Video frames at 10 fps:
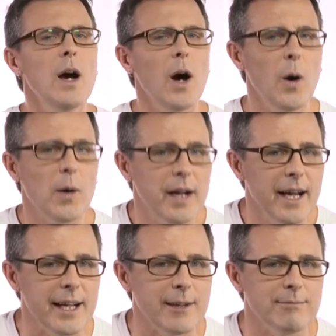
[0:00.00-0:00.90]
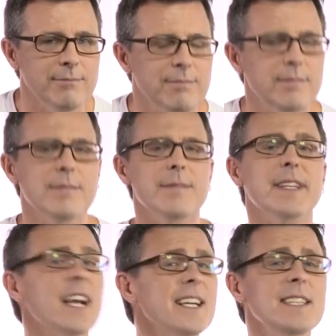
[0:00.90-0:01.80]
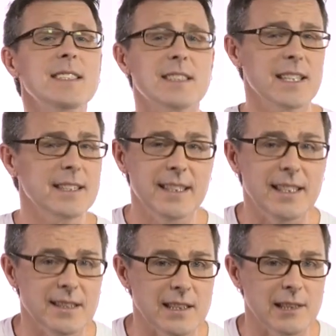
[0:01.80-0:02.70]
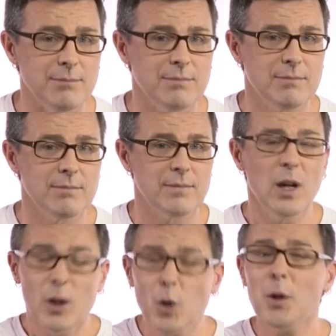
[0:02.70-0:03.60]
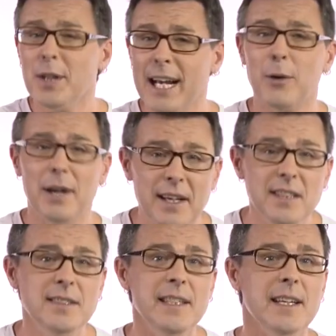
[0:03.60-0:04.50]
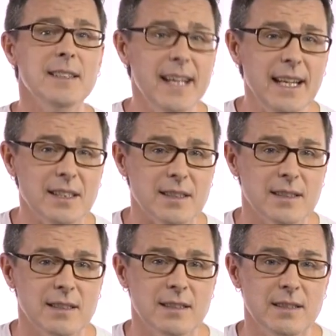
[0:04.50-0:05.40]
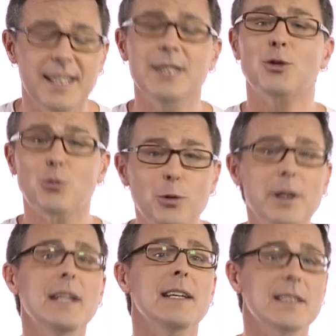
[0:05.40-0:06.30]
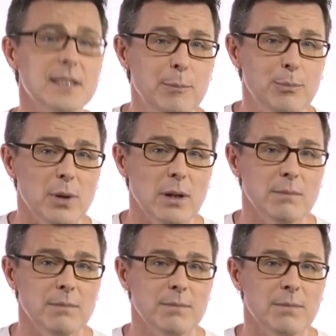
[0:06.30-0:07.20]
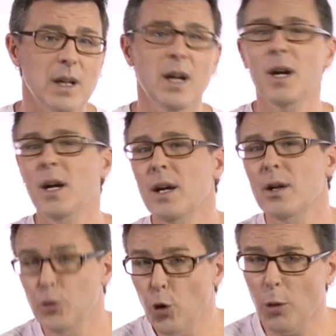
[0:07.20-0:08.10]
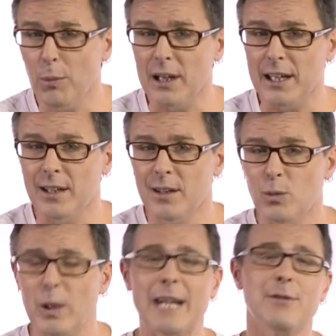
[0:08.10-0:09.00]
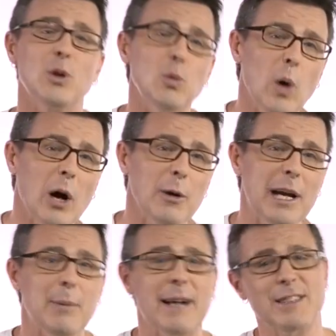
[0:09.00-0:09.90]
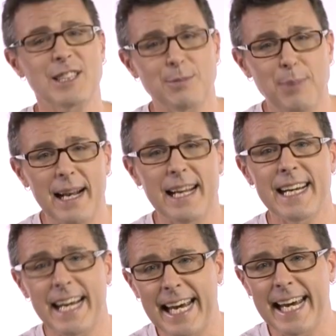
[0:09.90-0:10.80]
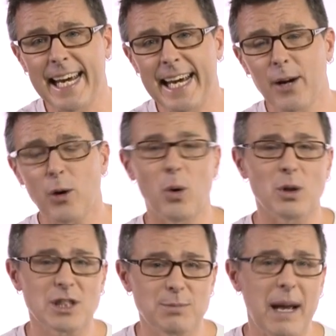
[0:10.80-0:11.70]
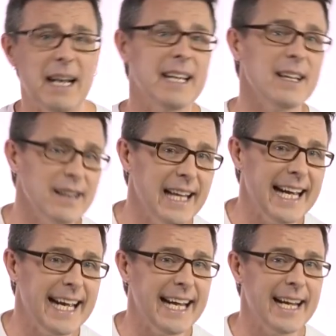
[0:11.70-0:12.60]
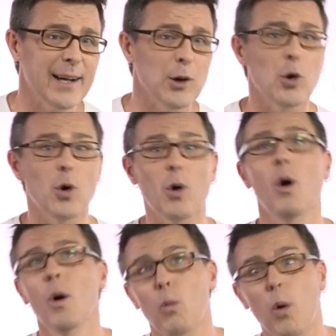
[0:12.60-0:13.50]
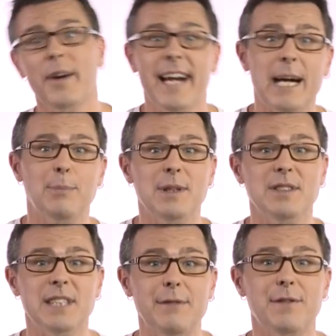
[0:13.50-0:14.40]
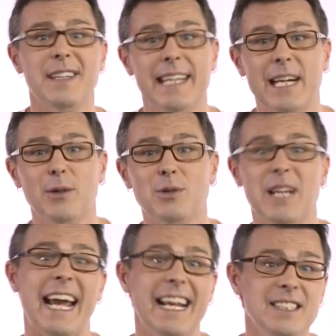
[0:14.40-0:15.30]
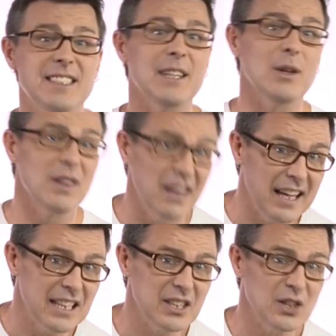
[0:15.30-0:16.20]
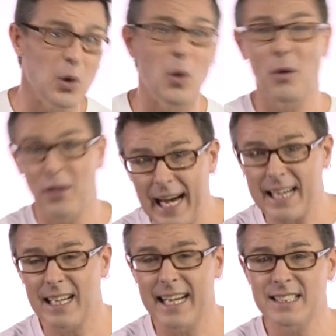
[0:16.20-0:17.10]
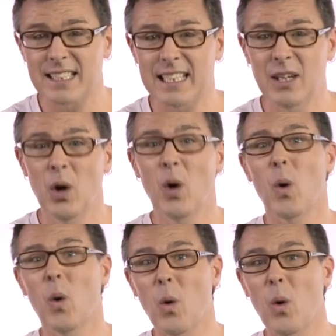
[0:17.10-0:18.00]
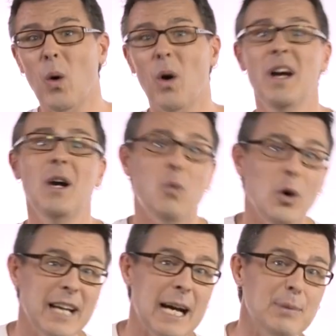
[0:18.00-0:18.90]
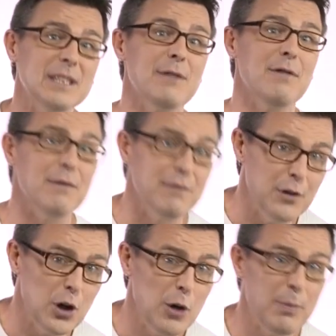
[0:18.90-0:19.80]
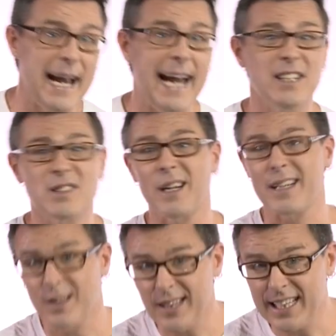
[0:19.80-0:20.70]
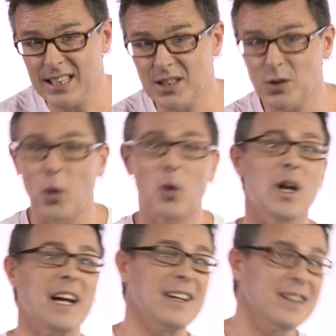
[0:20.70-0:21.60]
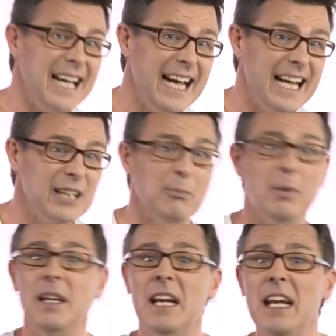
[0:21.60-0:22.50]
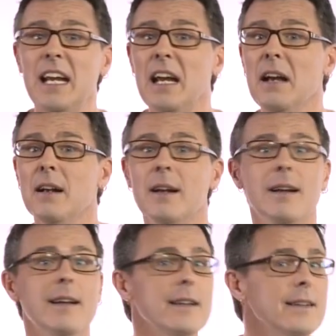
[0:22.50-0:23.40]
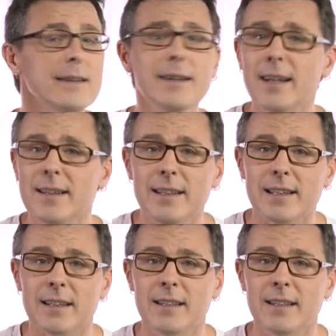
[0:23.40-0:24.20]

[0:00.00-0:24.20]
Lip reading: Okay, nice and easy. Look at how easy it is. It's really simple. Normally, we have to worry about spelling here or spelling there, or what happens if the noun ends in this or that letter, or what happens if the verb ends like this or like that. But here, nothing.